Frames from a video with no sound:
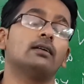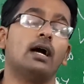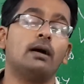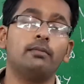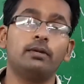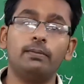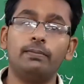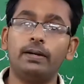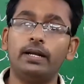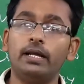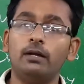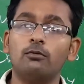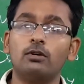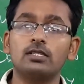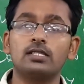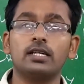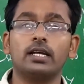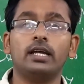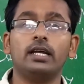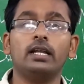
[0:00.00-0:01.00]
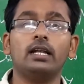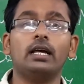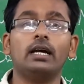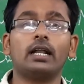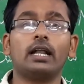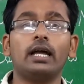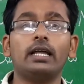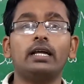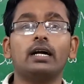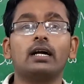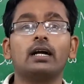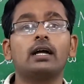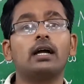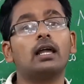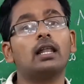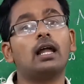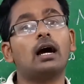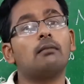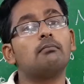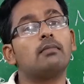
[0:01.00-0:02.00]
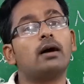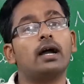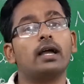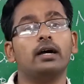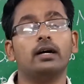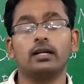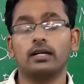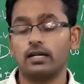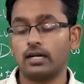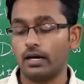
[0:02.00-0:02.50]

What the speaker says: I am repeating once again, Karayakkal Ammayar.